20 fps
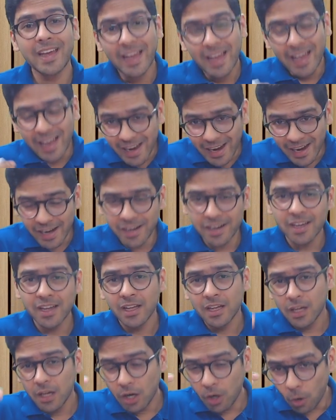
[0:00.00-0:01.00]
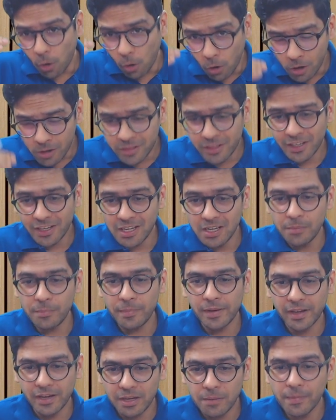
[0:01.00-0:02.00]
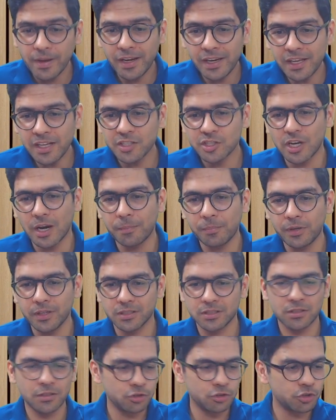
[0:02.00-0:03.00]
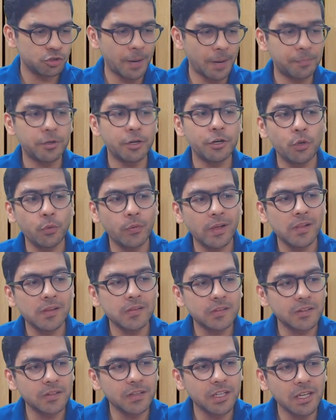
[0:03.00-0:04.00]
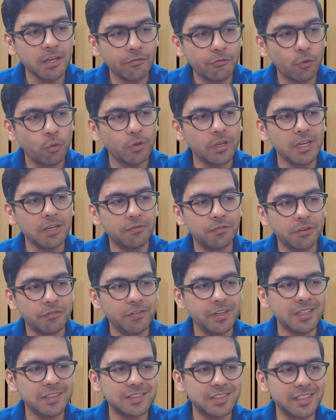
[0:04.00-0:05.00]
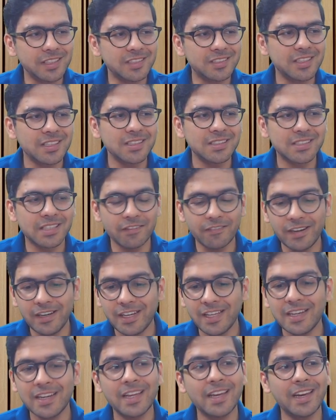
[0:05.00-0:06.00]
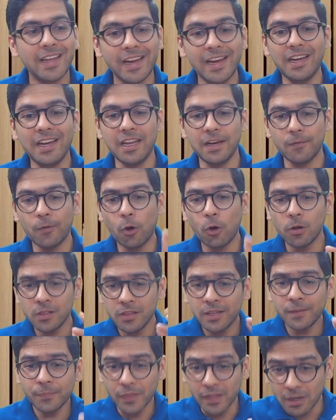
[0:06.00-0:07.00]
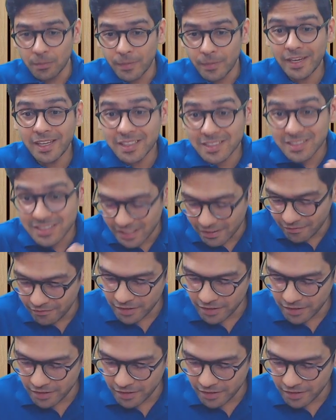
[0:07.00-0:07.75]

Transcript: and all the remaining chapters, chapter 12, 13, 14, 15, 16, 17, and 18. All the remaining 7